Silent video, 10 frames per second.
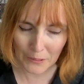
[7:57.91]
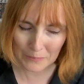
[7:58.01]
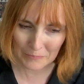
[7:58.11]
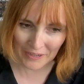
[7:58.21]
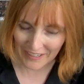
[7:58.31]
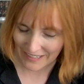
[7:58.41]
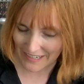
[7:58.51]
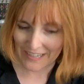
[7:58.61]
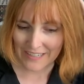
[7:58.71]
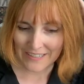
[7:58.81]
But
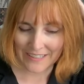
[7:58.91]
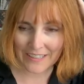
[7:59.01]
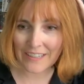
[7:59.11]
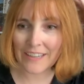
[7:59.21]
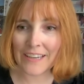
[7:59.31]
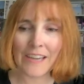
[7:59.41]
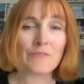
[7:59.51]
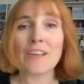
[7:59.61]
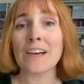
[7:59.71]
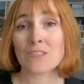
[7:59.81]

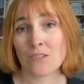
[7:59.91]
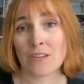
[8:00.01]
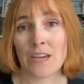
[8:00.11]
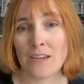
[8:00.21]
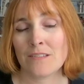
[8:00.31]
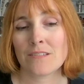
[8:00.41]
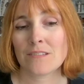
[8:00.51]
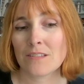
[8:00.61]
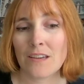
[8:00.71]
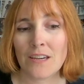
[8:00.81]
if that's the
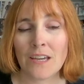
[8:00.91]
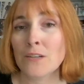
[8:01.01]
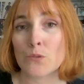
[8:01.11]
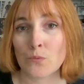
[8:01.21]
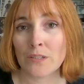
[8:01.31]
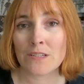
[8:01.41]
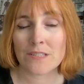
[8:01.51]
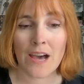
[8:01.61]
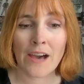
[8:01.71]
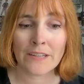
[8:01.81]
case, it is really
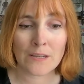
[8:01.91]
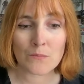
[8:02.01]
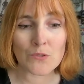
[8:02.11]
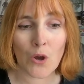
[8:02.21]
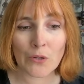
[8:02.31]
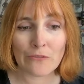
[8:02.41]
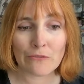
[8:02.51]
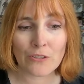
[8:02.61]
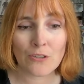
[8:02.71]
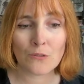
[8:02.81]
sad and I'm sorry
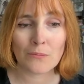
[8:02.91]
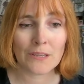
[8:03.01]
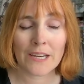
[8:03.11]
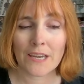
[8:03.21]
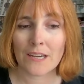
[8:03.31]
for you. But, like,